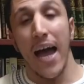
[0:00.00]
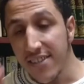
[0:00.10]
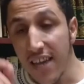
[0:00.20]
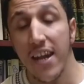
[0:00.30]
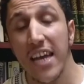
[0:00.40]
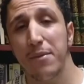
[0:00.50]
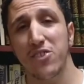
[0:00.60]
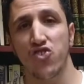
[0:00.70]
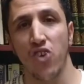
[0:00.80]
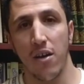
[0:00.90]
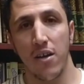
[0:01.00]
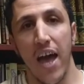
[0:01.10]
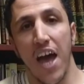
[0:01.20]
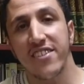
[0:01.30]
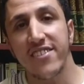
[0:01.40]
against Allah's messenger,
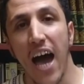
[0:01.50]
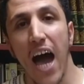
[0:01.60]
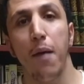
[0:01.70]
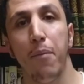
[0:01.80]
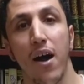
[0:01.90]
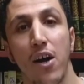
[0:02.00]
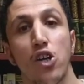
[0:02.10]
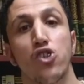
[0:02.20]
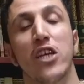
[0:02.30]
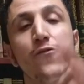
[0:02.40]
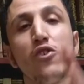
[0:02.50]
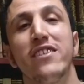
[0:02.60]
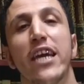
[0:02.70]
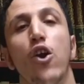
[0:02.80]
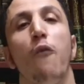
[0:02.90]
and the Sahaba just for
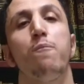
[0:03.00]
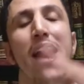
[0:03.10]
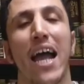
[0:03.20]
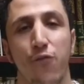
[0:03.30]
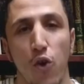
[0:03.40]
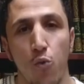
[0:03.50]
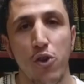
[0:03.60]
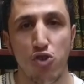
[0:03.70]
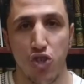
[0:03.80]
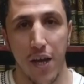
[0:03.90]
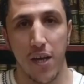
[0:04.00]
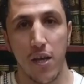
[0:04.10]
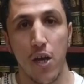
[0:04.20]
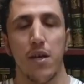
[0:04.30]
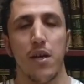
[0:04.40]
the sake of blind following your sheikh.